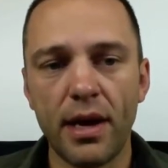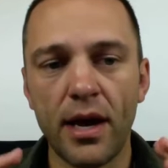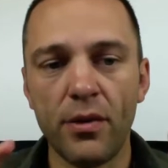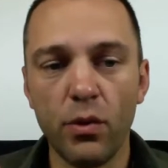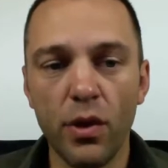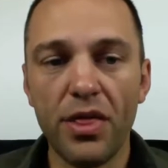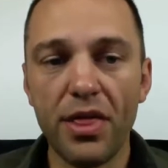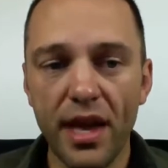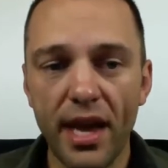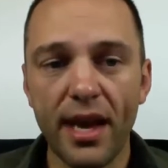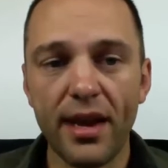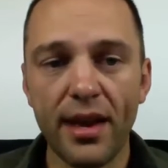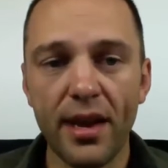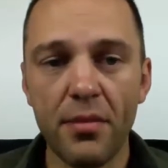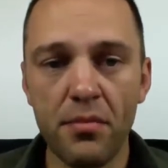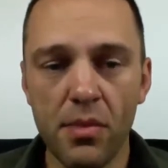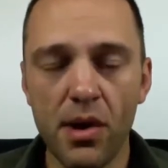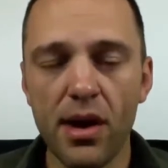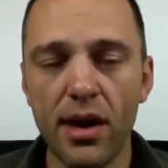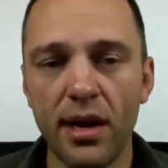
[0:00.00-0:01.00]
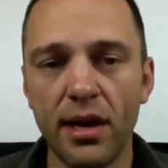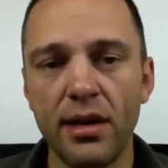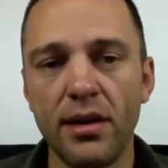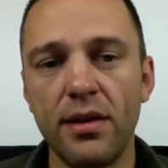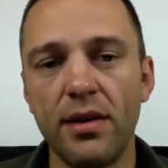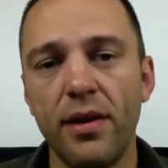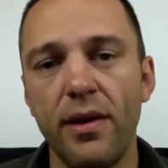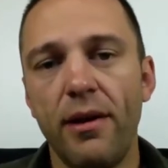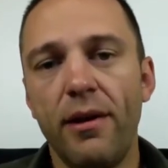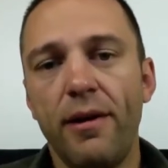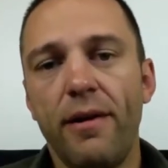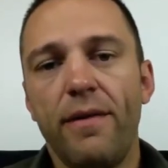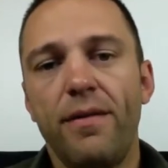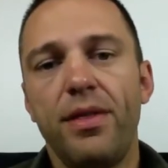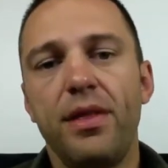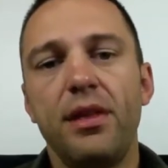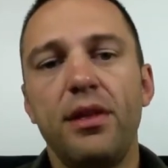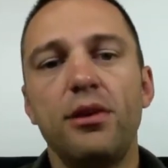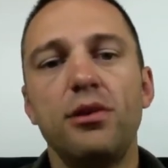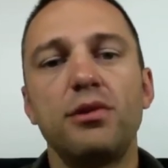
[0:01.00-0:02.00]
with that in mind,
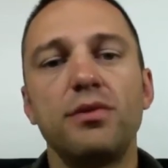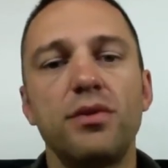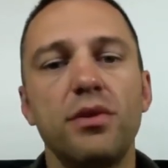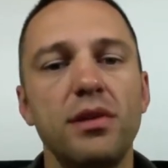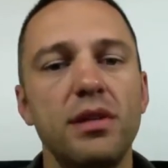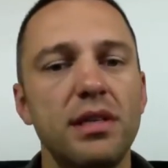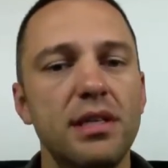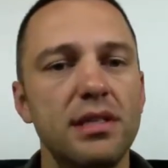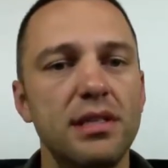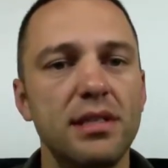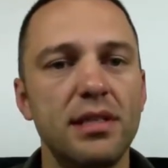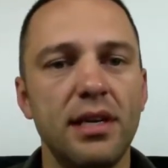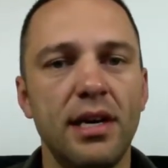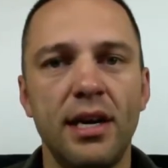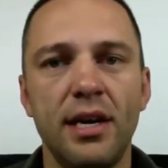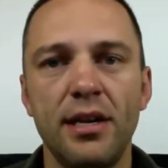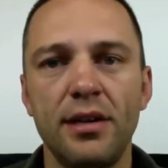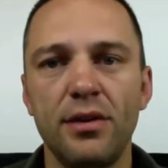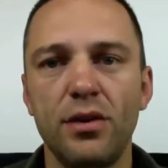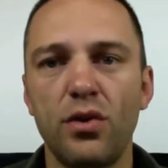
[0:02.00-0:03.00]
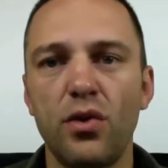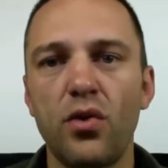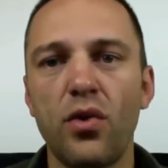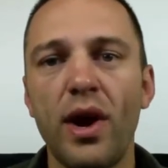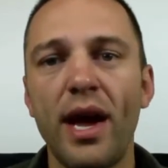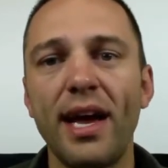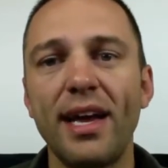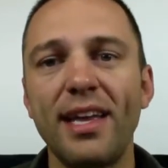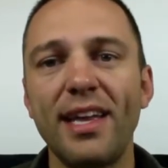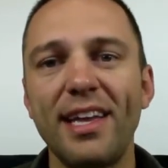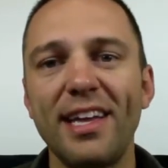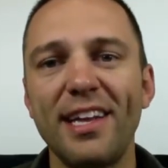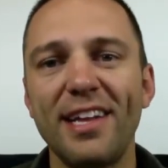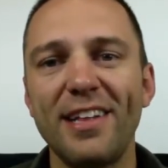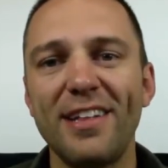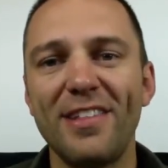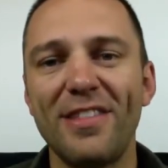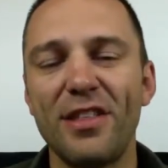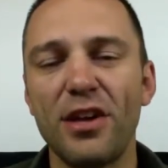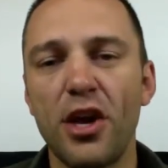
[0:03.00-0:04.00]
the usefulness on
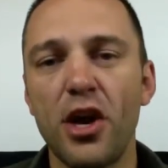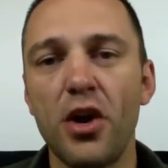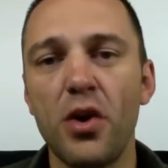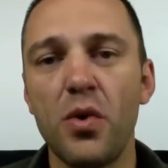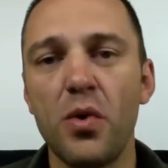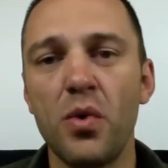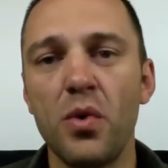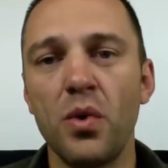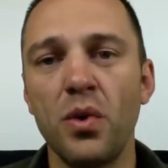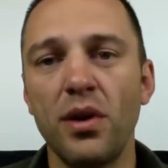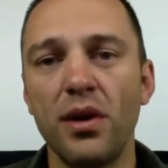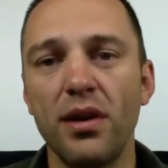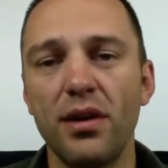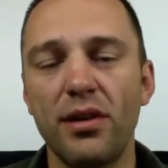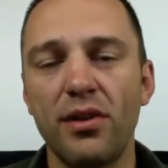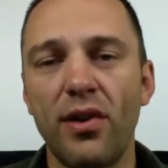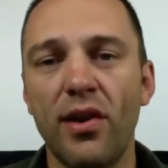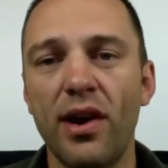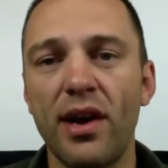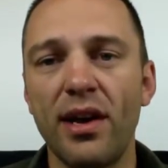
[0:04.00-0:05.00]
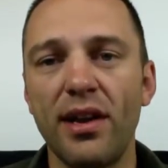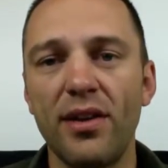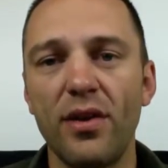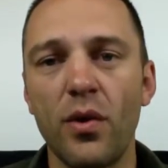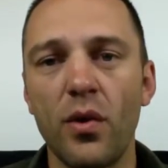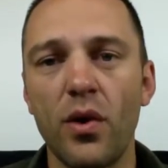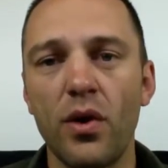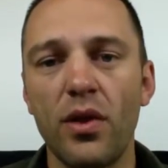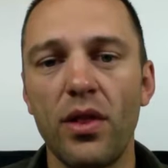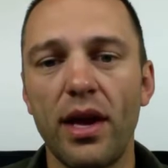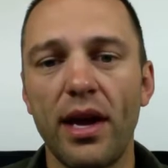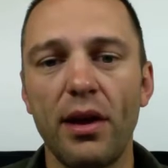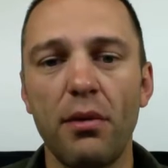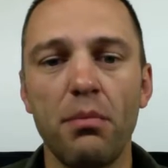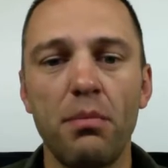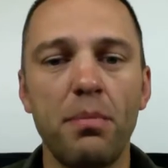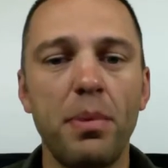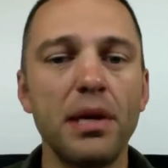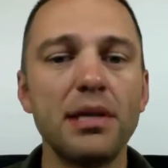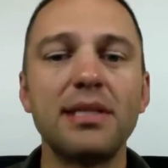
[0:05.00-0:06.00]
cracking the code, right, or
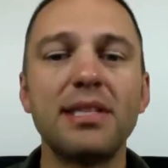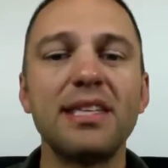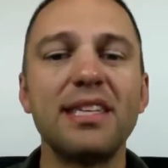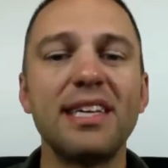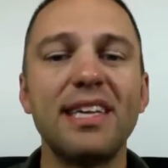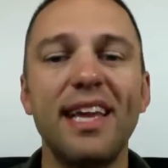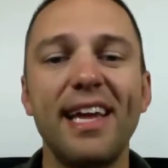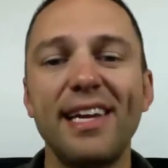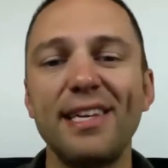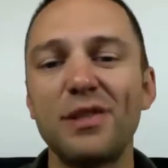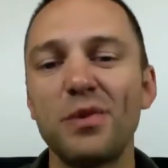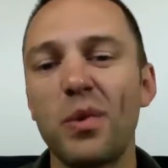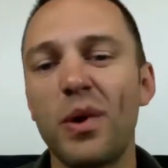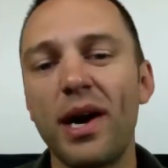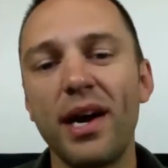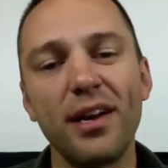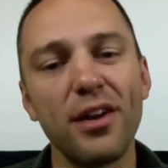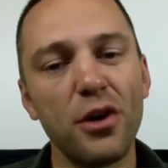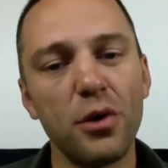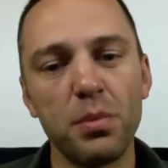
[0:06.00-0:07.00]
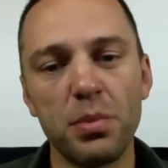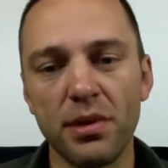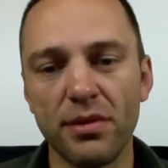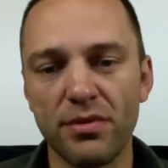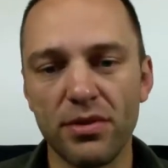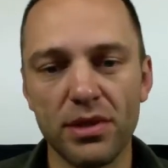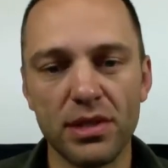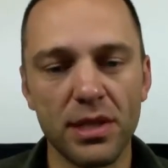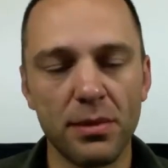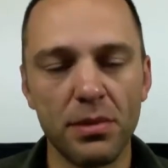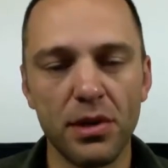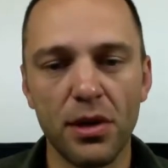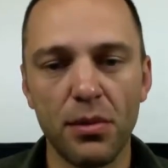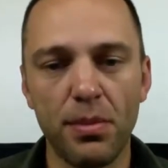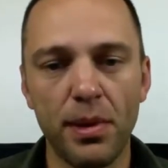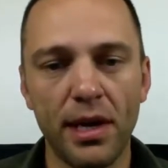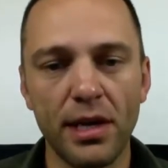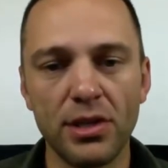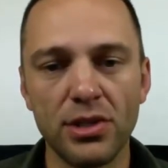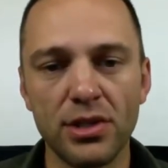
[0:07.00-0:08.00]
busting the case wide open for some of your
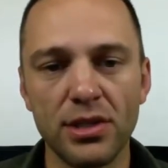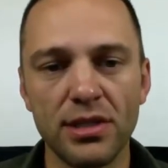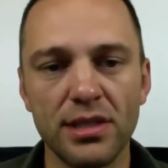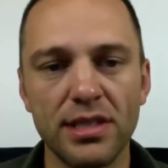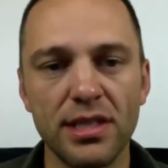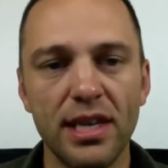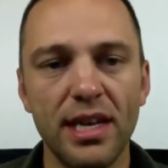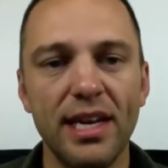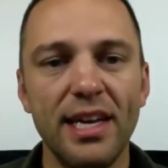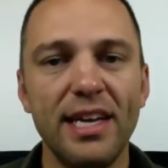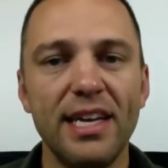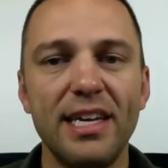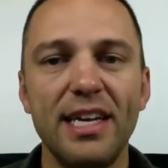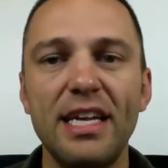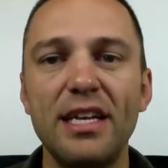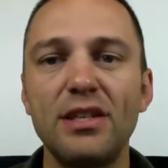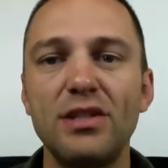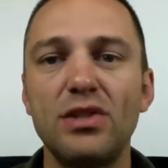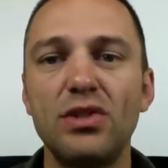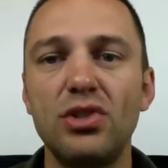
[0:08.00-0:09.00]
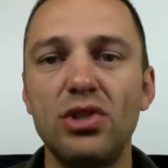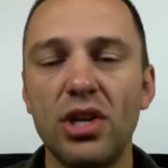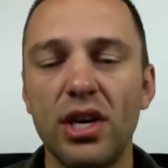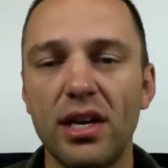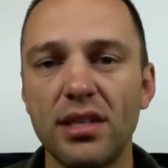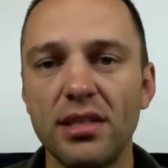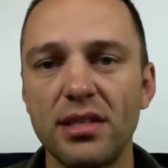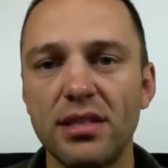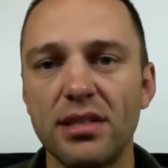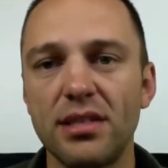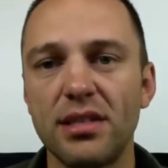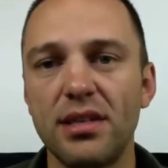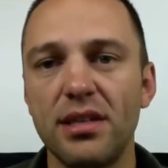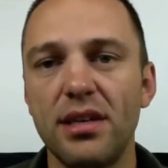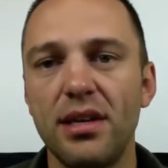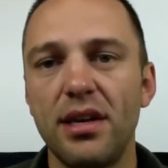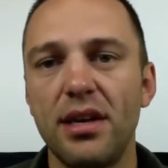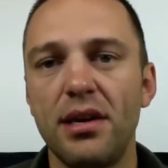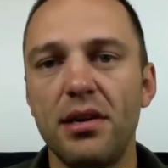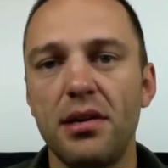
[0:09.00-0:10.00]
patients is just
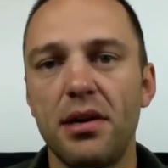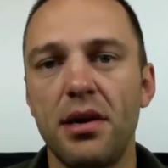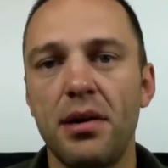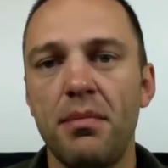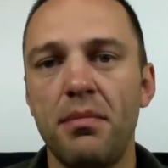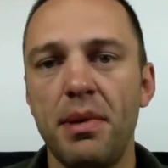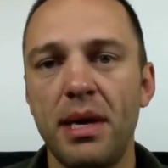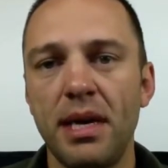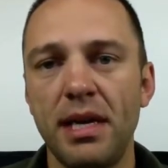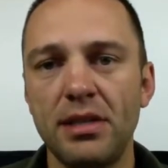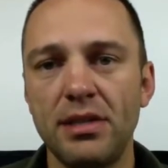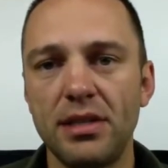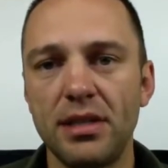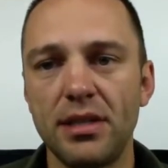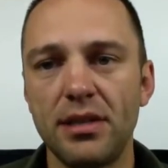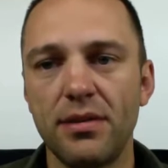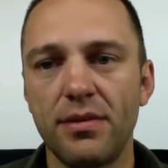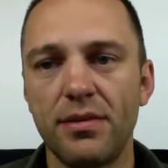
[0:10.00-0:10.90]
amazing,